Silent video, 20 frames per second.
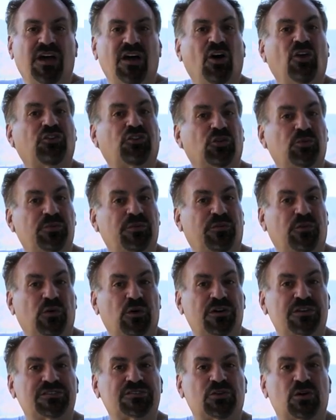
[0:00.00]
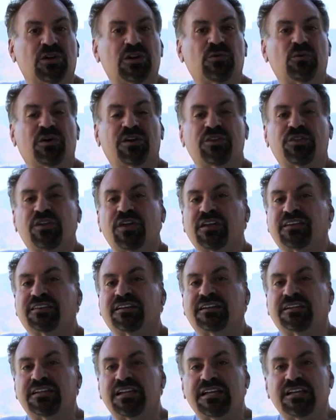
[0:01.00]
Also, before I start, I want to thank
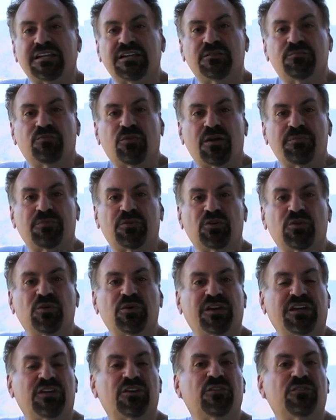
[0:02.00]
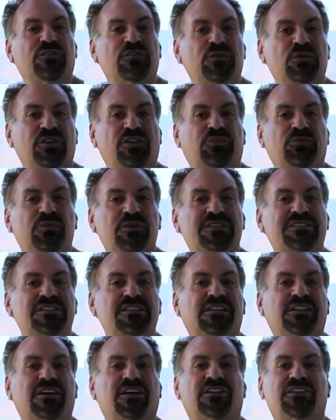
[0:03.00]
the Canadian Prepper who interviewed us
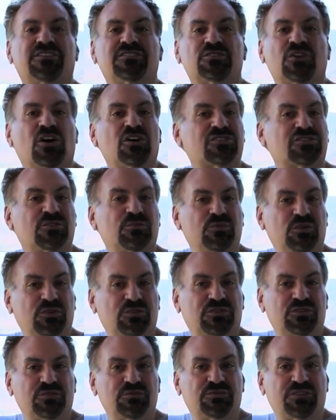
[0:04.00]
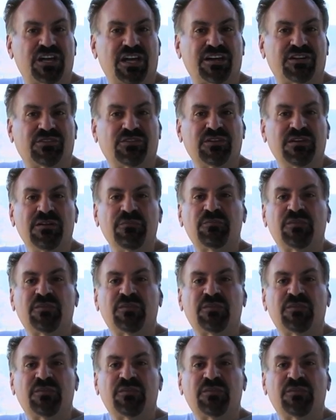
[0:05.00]
recently on his awesome YouTube channel.